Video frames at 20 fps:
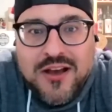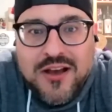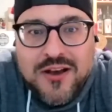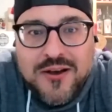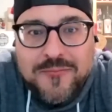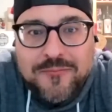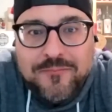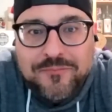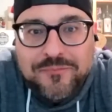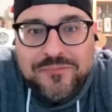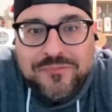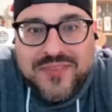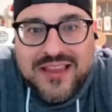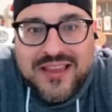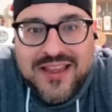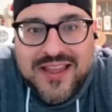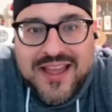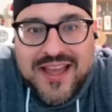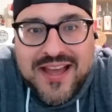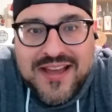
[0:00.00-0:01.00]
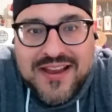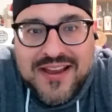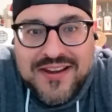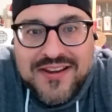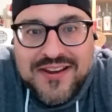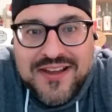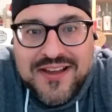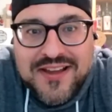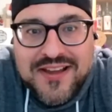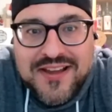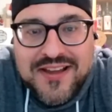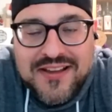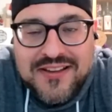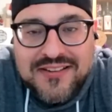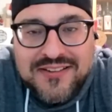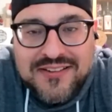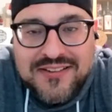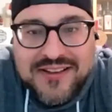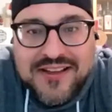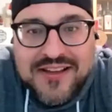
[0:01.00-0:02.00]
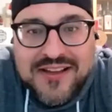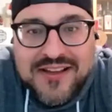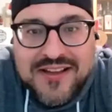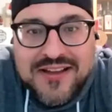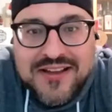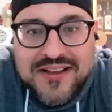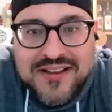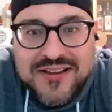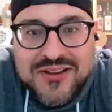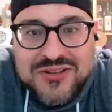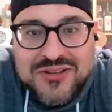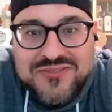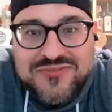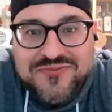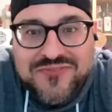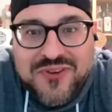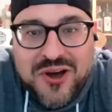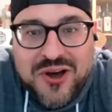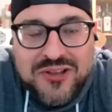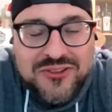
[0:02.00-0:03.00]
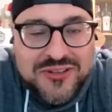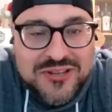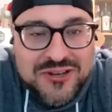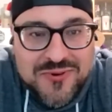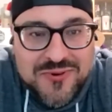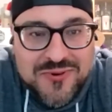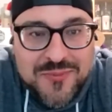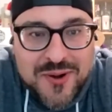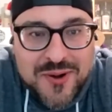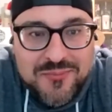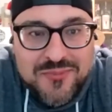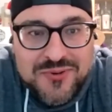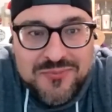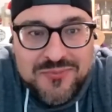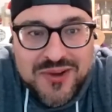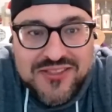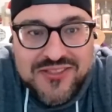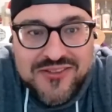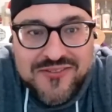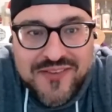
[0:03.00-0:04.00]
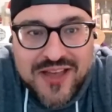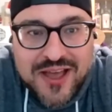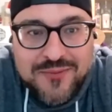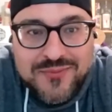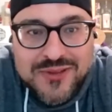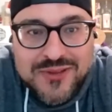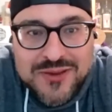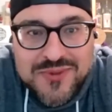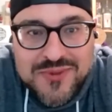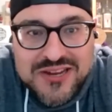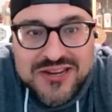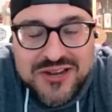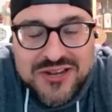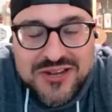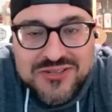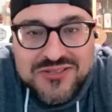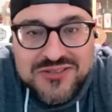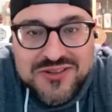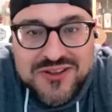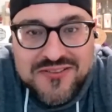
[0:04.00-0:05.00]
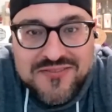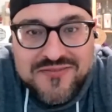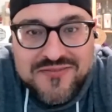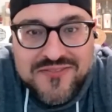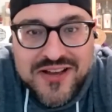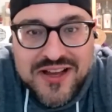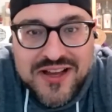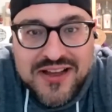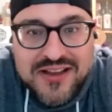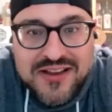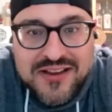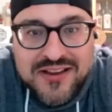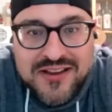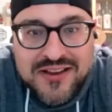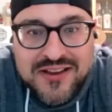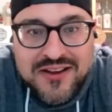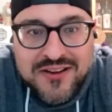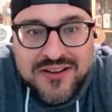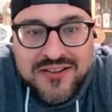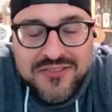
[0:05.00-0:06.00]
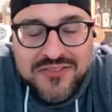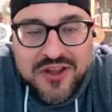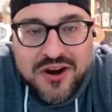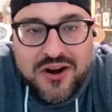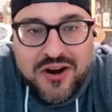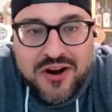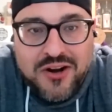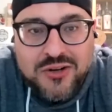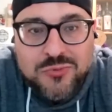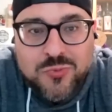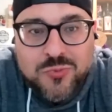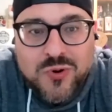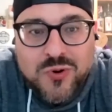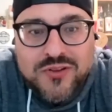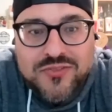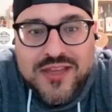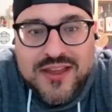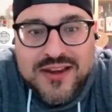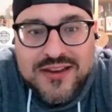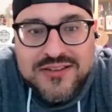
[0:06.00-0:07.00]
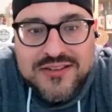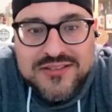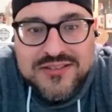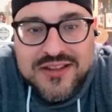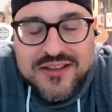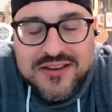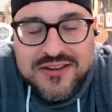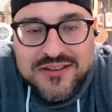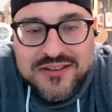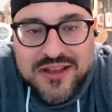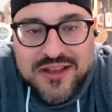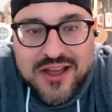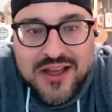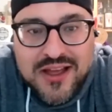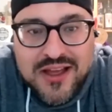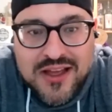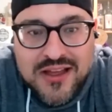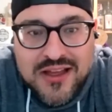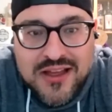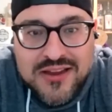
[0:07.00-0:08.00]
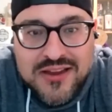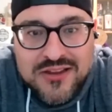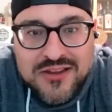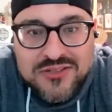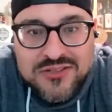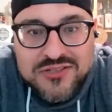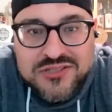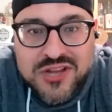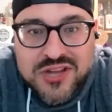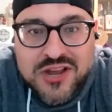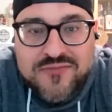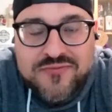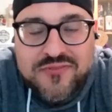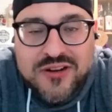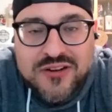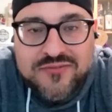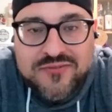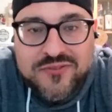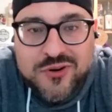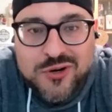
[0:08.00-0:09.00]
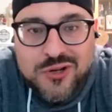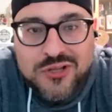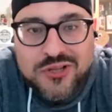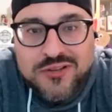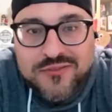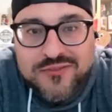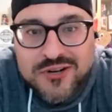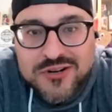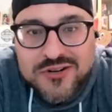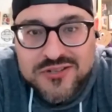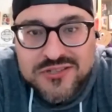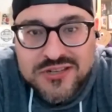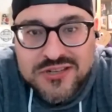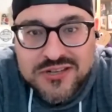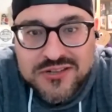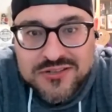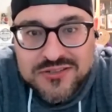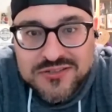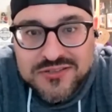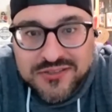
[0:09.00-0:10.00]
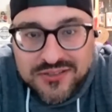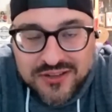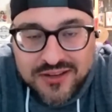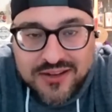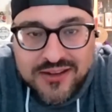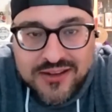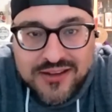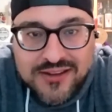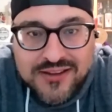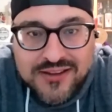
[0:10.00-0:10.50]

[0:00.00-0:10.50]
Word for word: um, and uh, uh, is fondly remembered by the family because of the hard work that it did in suffering for all of our sins,